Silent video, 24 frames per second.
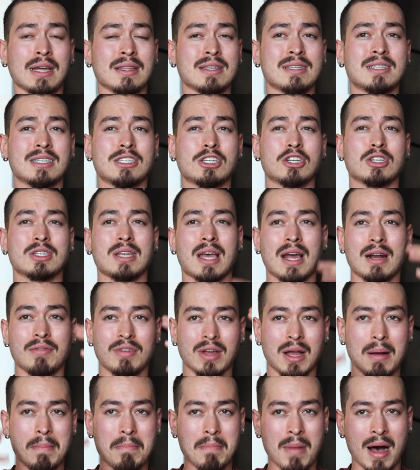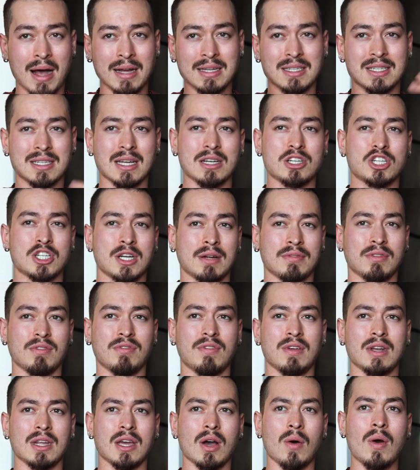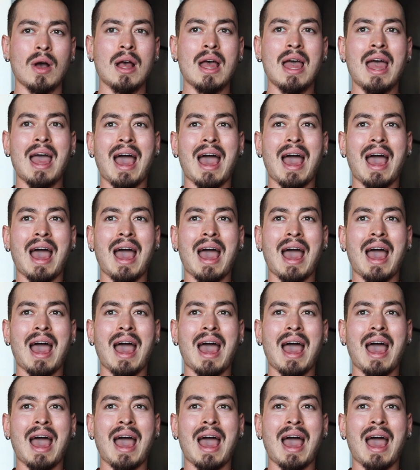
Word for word: This is just kind of like a mindset shift video.